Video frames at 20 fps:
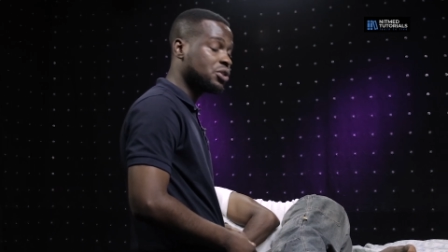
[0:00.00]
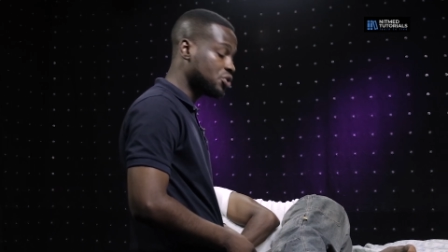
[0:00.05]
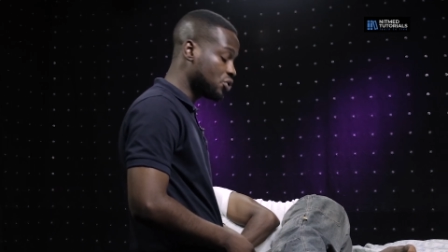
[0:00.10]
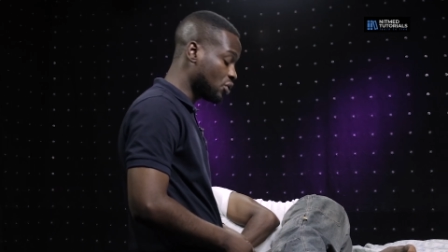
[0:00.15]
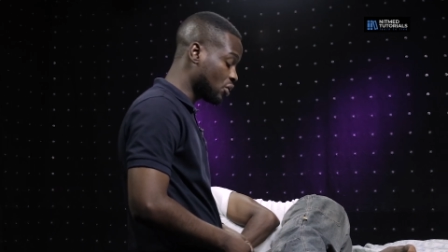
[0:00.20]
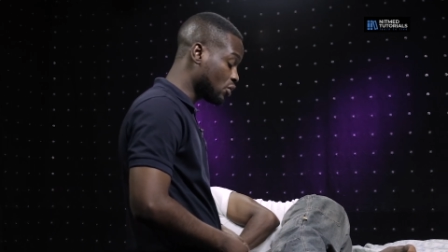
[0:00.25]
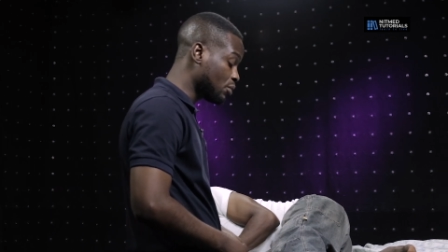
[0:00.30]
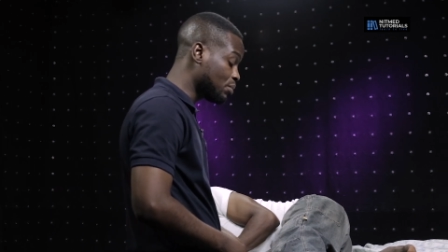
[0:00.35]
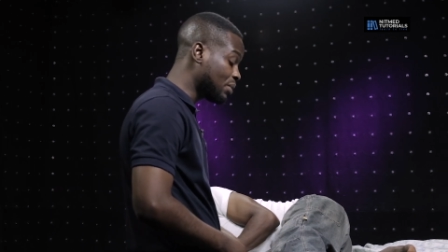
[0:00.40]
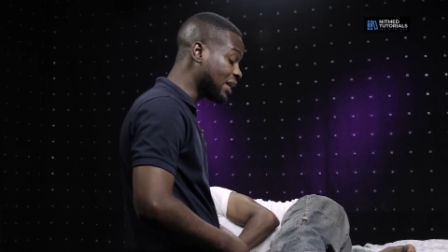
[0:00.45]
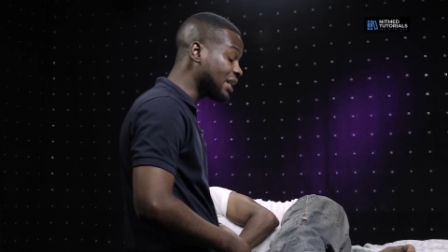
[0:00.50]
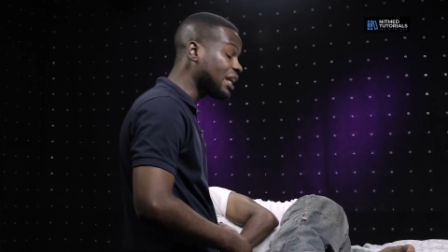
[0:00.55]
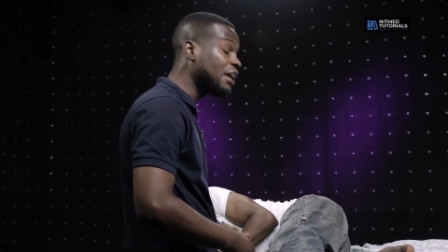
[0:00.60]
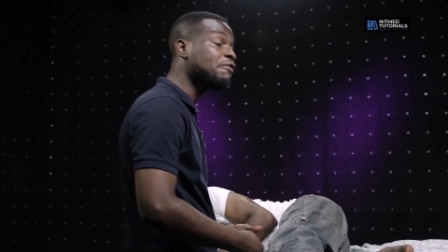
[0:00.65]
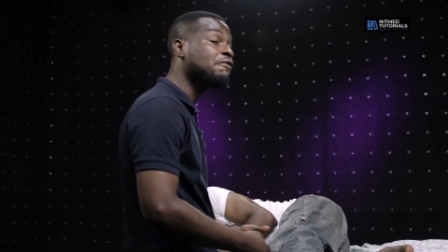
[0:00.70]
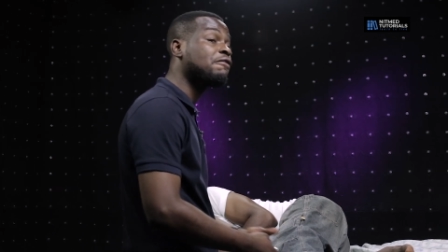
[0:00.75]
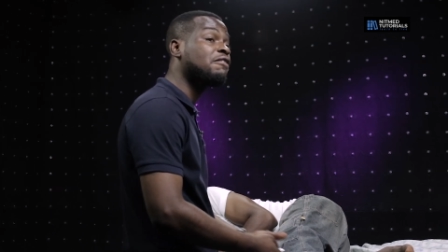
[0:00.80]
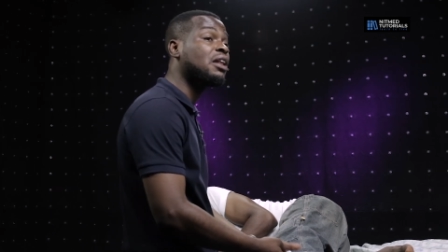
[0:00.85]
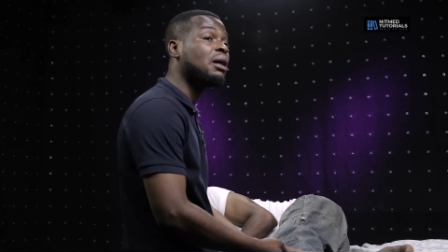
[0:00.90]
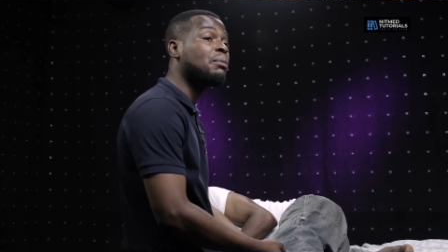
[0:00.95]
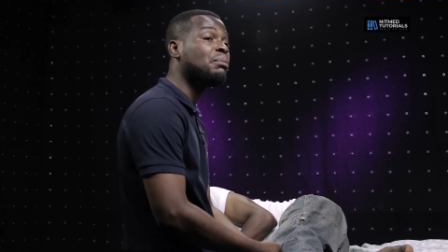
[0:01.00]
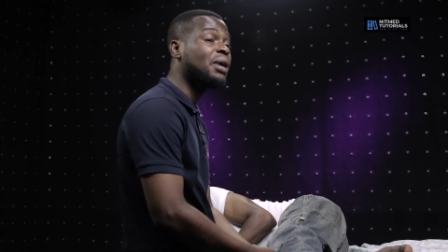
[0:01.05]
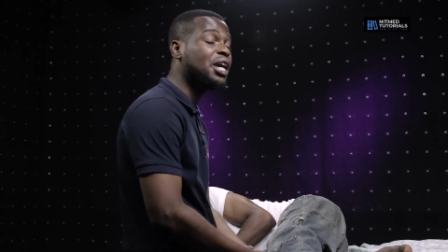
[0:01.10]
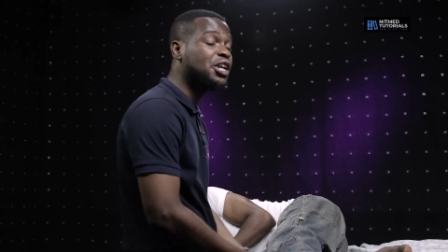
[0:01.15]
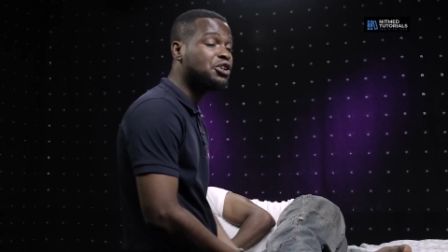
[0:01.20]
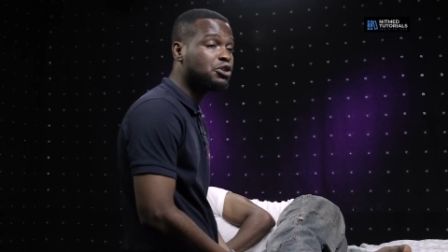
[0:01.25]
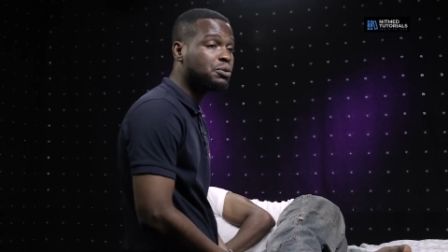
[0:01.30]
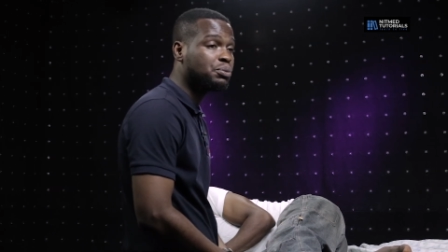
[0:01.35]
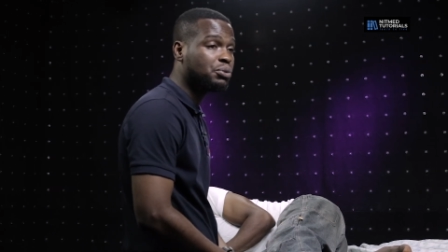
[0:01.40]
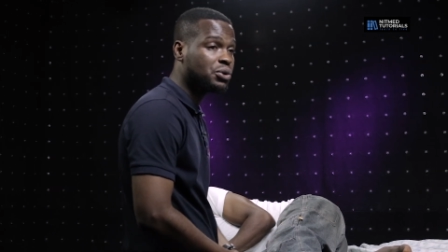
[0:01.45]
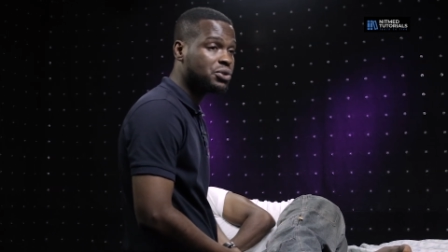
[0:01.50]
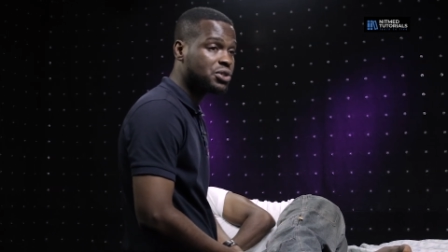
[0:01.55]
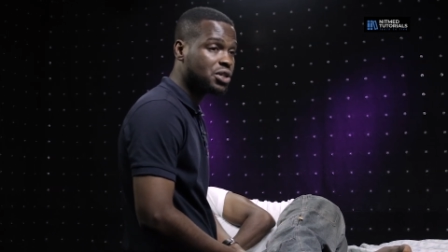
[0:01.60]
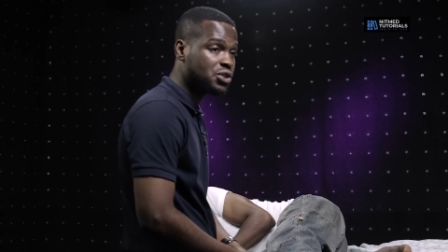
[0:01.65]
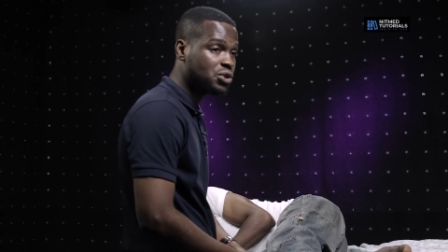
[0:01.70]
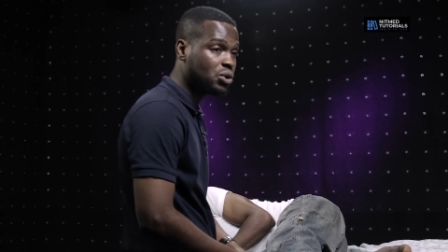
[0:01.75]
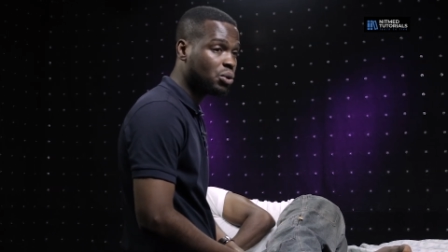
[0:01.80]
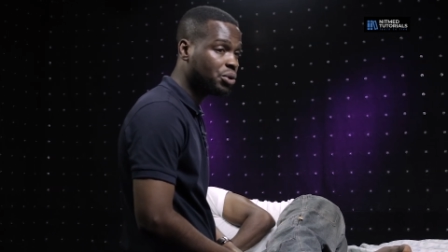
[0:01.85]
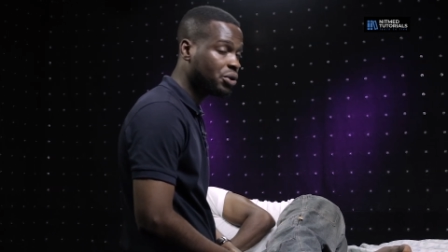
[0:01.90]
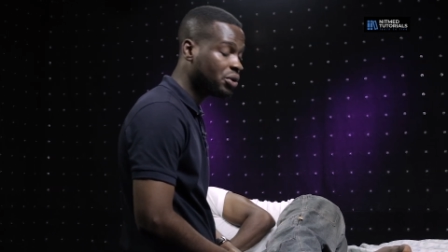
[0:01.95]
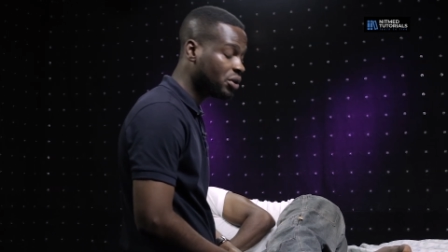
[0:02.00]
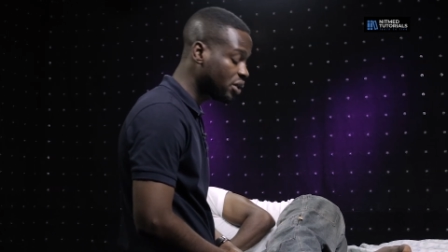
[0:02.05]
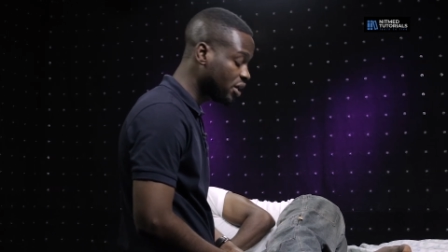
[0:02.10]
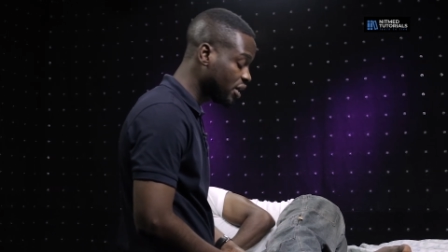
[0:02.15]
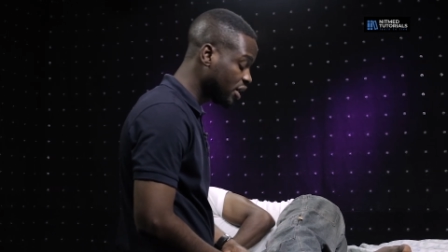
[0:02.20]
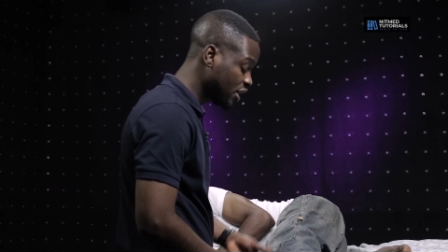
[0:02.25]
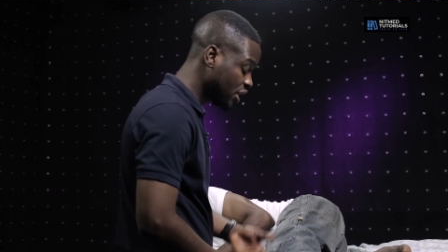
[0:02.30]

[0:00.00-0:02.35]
So it could be an inflammatory process going on.